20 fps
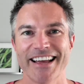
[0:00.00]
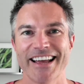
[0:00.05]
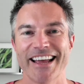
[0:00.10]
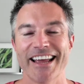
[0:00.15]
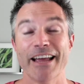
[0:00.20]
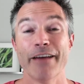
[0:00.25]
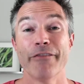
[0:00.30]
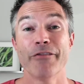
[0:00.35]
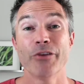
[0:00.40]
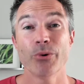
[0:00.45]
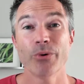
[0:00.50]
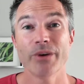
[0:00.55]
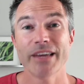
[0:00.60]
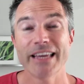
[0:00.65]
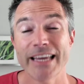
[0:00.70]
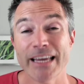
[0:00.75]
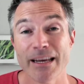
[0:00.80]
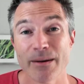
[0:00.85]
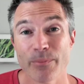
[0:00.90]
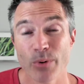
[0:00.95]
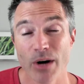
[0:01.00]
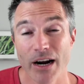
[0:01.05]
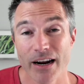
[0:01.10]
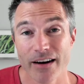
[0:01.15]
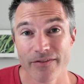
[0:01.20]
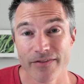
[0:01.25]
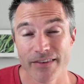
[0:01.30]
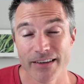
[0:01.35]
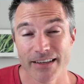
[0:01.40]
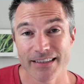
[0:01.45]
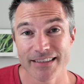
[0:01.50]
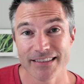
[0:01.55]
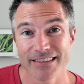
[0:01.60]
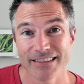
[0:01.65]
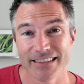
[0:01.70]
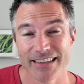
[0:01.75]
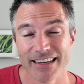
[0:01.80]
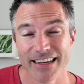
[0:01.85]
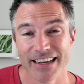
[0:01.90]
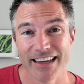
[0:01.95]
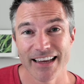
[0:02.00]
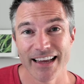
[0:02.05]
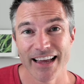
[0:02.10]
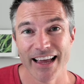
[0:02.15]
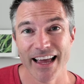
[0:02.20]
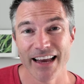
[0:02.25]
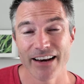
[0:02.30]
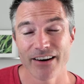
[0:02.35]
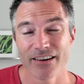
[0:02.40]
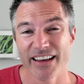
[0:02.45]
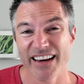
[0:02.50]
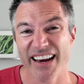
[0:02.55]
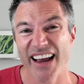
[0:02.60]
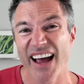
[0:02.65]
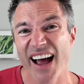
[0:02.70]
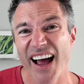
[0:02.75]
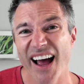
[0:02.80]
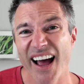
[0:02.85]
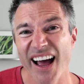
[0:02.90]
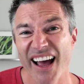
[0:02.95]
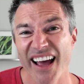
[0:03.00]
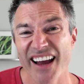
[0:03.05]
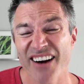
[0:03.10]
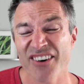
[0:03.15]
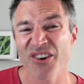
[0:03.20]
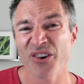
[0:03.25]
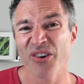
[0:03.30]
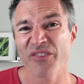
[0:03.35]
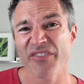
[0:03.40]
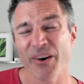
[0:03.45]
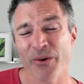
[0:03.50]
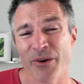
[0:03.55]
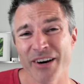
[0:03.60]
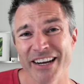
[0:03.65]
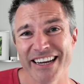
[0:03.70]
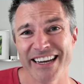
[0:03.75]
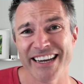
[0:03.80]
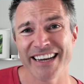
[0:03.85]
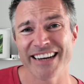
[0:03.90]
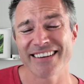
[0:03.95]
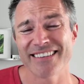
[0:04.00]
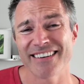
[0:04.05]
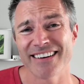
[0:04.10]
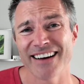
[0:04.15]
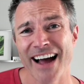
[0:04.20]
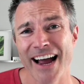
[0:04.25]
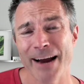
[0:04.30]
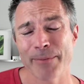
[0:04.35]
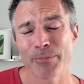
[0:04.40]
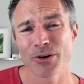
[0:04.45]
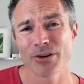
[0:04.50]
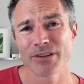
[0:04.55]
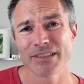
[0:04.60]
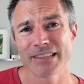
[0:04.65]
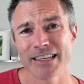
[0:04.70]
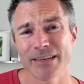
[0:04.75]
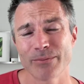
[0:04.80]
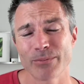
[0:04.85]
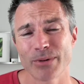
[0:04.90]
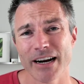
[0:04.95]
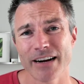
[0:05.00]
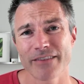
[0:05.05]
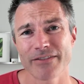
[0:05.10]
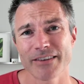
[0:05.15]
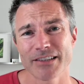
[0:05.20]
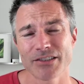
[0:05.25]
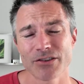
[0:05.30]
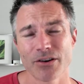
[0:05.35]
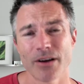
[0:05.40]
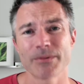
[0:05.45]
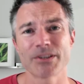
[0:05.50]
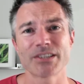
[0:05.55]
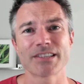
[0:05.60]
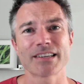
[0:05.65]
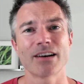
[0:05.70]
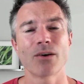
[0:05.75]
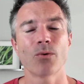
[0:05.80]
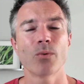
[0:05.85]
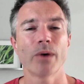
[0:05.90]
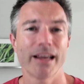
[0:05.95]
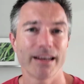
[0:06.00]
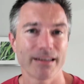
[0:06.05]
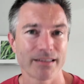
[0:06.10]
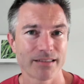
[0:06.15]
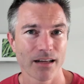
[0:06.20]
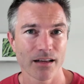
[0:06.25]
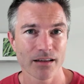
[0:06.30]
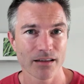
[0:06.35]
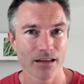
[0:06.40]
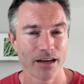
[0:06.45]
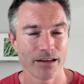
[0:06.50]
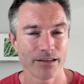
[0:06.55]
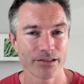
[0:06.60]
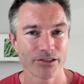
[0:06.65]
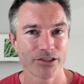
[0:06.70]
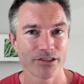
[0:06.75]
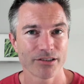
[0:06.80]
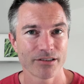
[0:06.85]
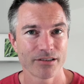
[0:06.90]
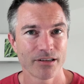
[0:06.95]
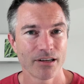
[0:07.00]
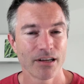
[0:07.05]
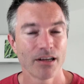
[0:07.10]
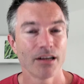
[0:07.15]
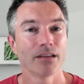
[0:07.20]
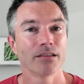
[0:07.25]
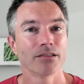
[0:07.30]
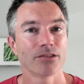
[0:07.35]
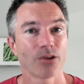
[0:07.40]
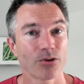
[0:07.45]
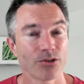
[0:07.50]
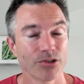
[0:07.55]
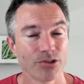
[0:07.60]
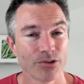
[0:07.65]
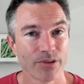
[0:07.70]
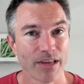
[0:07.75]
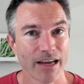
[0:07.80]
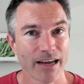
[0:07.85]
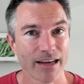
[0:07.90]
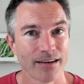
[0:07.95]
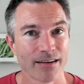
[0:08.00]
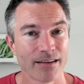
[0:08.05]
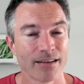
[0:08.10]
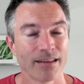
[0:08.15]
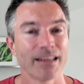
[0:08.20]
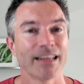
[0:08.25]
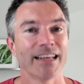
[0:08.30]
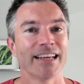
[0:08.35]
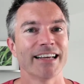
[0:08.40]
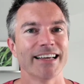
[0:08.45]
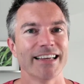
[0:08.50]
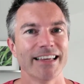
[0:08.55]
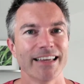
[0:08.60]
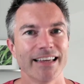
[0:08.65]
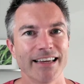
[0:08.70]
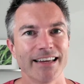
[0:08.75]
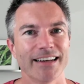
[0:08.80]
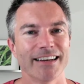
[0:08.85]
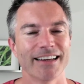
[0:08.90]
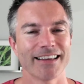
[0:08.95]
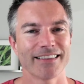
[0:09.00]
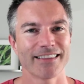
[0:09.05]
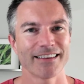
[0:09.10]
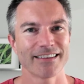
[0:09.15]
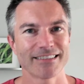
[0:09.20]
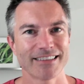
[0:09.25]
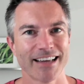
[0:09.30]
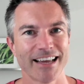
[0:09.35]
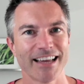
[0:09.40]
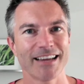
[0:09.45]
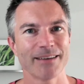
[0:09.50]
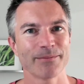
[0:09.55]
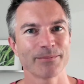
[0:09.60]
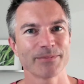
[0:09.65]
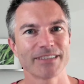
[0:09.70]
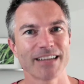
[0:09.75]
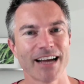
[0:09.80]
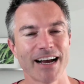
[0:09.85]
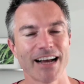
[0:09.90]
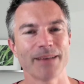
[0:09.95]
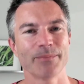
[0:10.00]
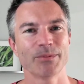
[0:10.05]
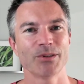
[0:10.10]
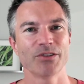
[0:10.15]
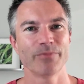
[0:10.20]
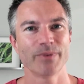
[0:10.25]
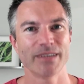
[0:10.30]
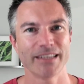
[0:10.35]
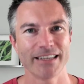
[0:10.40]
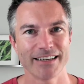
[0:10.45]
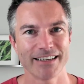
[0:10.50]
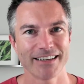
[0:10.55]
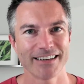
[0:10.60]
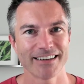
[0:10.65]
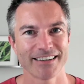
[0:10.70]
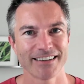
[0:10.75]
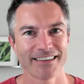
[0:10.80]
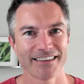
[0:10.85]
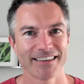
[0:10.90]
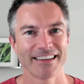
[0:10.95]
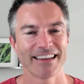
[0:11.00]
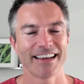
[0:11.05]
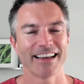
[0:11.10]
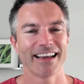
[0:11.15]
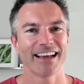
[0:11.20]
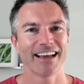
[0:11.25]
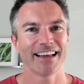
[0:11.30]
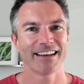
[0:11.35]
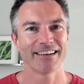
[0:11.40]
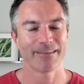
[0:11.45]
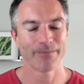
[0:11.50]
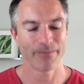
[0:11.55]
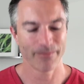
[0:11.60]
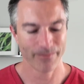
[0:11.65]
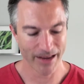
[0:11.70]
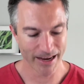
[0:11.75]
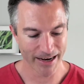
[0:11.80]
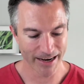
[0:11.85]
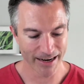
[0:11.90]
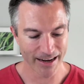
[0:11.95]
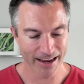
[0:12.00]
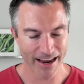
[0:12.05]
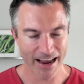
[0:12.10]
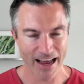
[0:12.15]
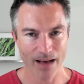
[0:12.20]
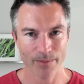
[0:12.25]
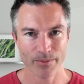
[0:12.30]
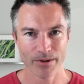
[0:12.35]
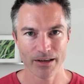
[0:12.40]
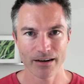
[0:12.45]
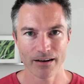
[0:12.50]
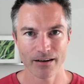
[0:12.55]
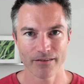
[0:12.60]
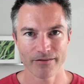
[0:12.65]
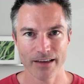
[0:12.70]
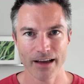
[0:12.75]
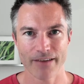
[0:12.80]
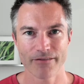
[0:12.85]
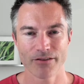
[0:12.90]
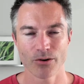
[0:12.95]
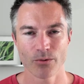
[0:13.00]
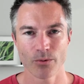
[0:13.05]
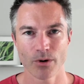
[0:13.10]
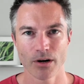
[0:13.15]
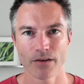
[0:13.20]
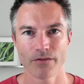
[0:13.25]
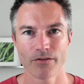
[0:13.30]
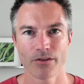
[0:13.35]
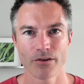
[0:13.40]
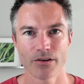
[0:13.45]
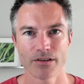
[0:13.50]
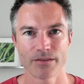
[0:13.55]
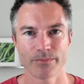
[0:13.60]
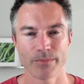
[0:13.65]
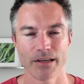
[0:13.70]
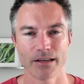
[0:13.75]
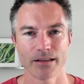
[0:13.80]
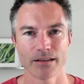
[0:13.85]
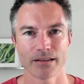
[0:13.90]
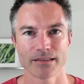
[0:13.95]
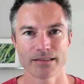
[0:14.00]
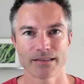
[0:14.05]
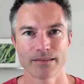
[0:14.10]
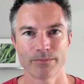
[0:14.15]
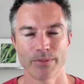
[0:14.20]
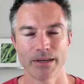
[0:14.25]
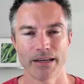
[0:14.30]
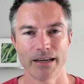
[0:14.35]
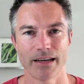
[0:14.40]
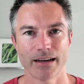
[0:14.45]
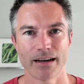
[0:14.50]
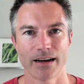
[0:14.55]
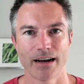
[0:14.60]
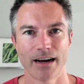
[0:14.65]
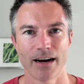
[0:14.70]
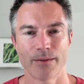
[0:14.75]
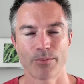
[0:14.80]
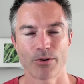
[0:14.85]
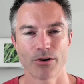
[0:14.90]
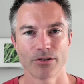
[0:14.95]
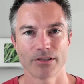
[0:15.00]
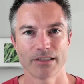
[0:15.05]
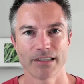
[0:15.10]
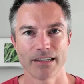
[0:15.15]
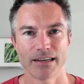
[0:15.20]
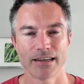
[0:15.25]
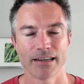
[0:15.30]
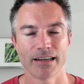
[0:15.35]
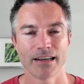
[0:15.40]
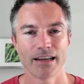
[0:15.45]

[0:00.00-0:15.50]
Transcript: If you eat breakfast and you're like, I don't know if I want to eat a high protein breakfast, so I'm just going to wait until lunch. Don't do that. Eat at the same times you've been eating and make it a habit of every one of those meals being high protein.